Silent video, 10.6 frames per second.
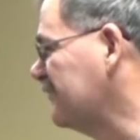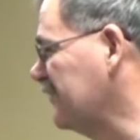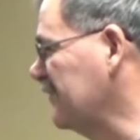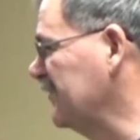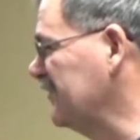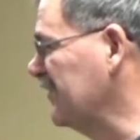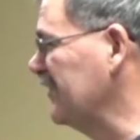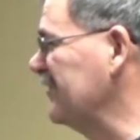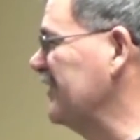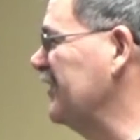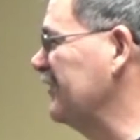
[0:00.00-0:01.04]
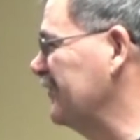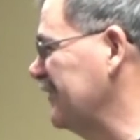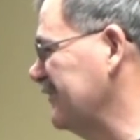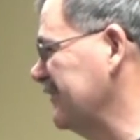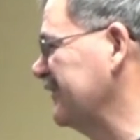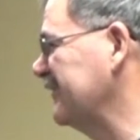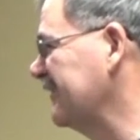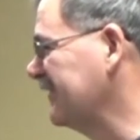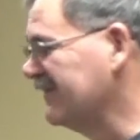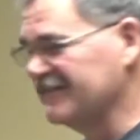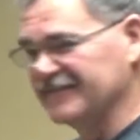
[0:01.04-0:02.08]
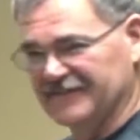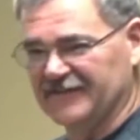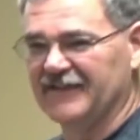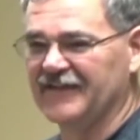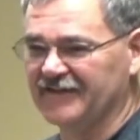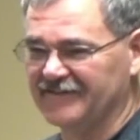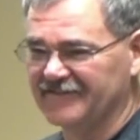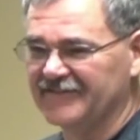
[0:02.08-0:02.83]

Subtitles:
from the Dardanelle River to the lake.